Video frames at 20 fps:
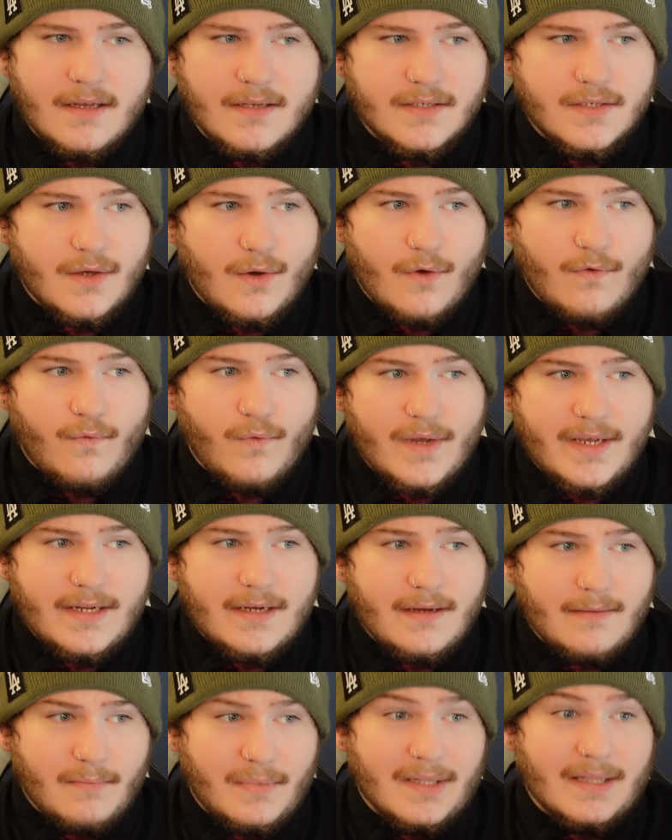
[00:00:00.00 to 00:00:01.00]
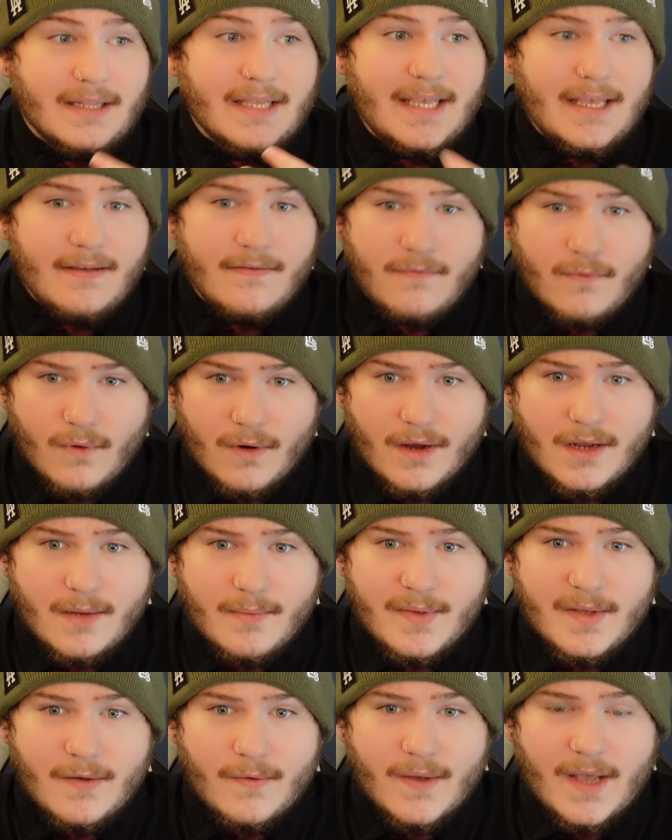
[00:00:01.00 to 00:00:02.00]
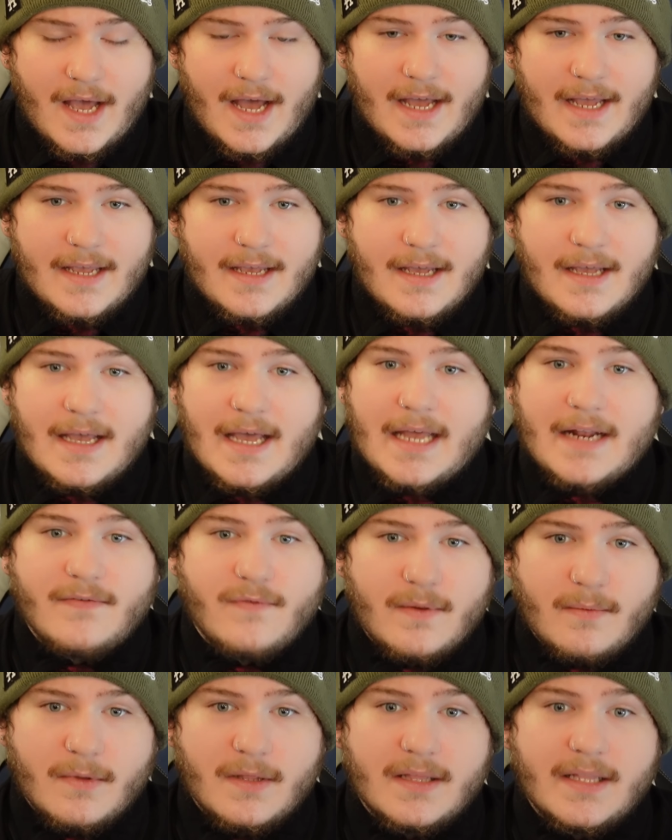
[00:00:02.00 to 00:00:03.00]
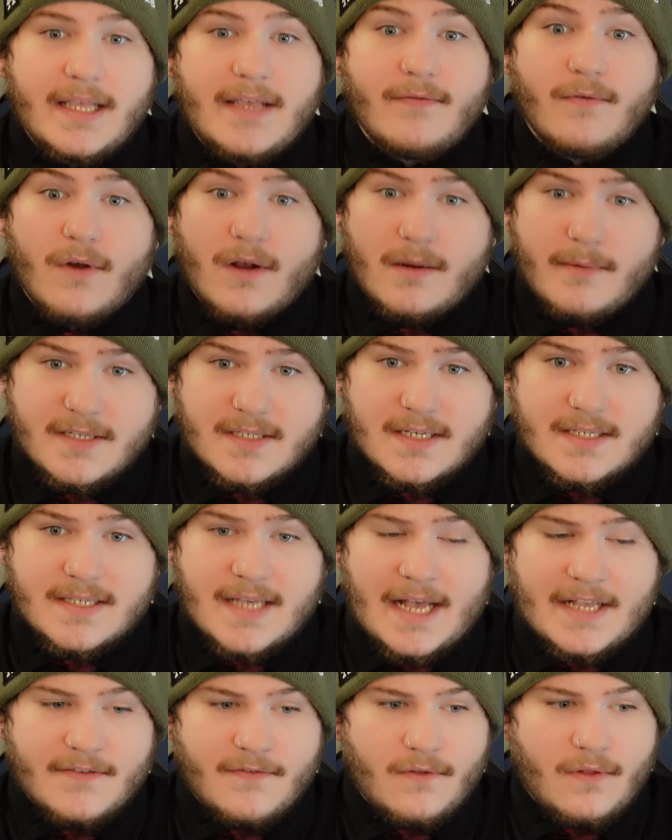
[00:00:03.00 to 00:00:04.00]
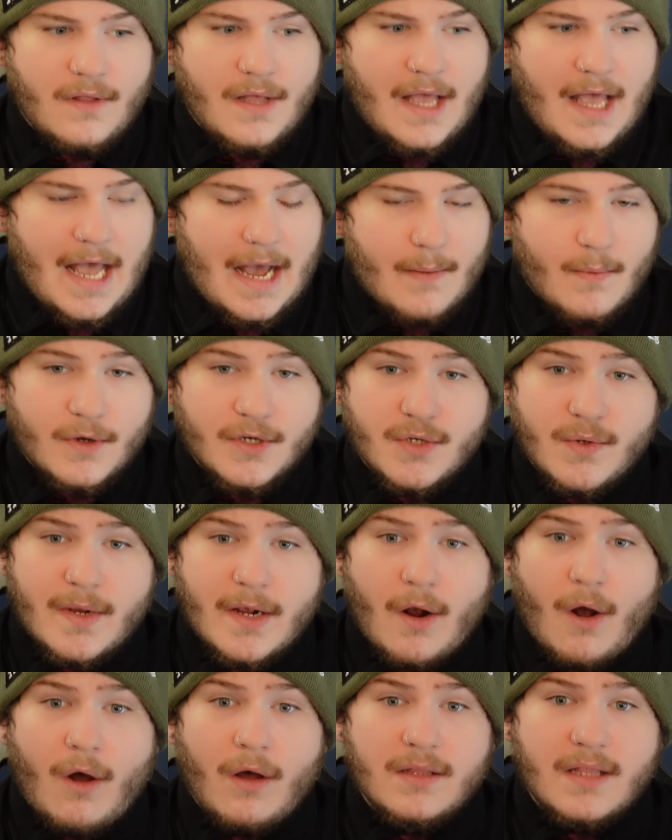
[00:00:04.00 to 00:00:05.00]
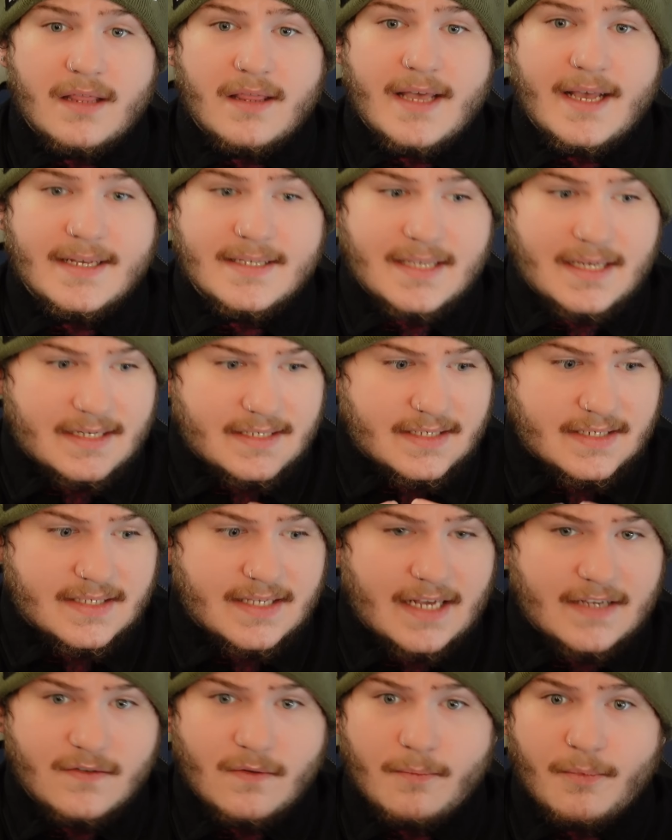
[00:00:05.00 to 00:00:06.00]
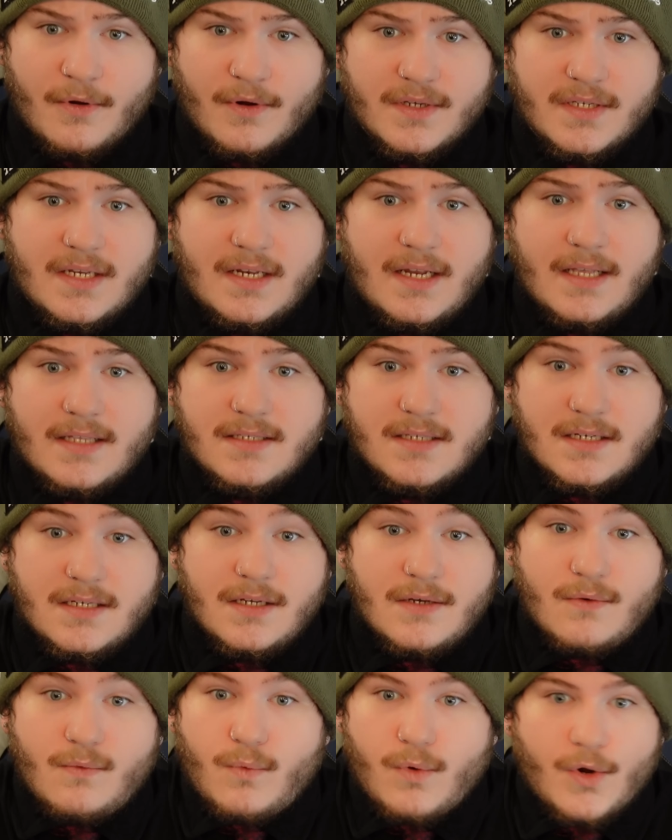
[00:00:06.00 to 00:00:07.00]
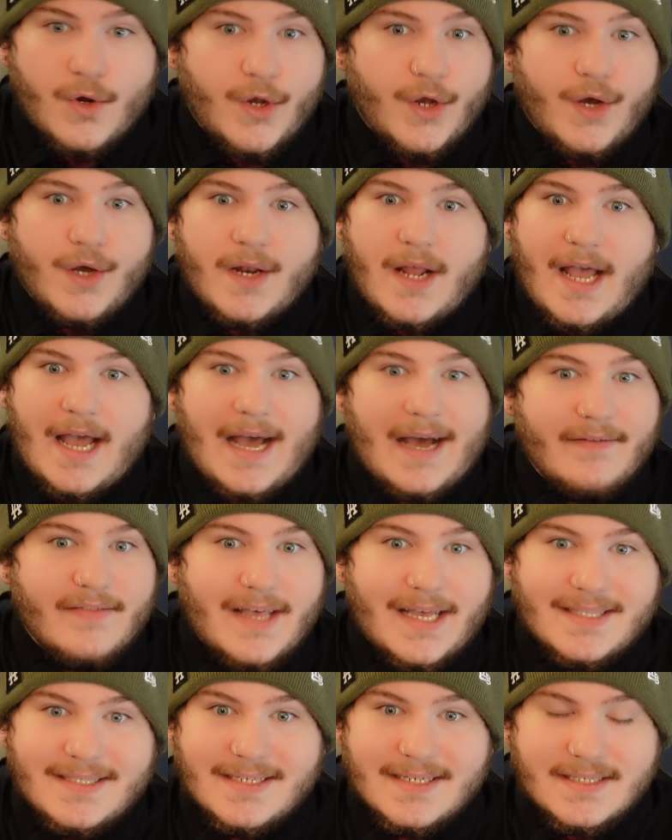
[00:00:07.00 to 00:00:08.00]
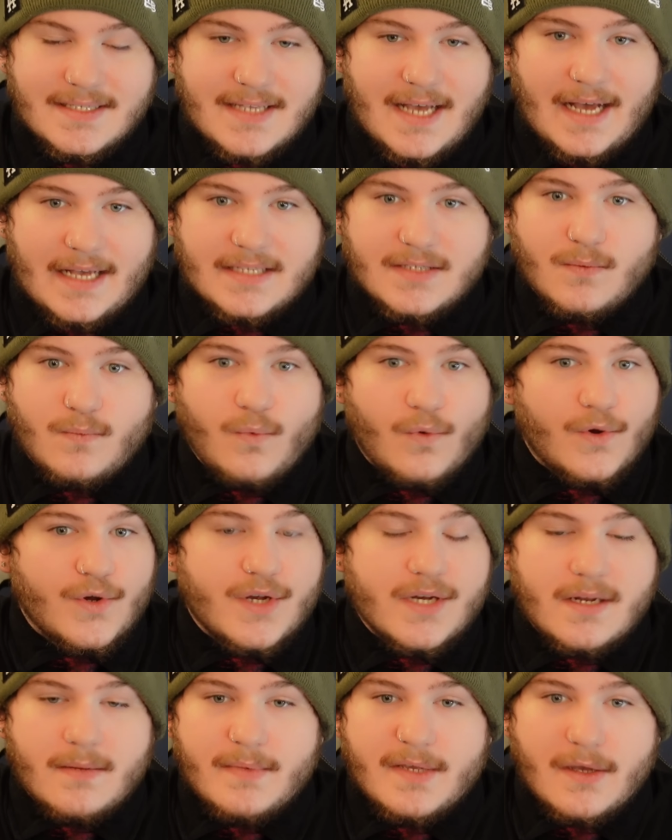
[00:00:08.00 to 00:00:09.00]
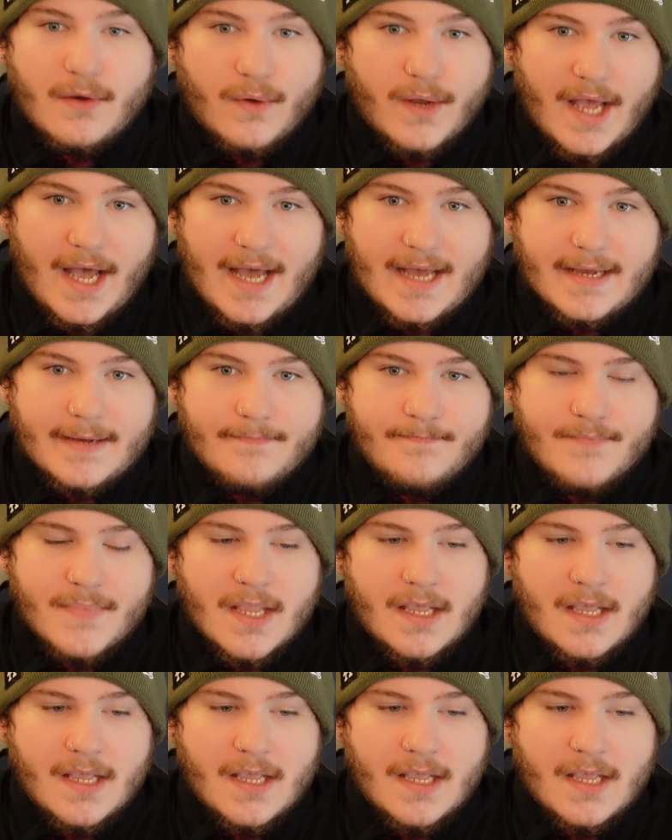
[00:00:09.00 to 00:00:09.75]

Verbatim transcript: So if we believe we're going to be okay, and if we believe we're going to be successful, and we're doing all the things that a successful person needs to do, we're going to have that success. We're going to be okay.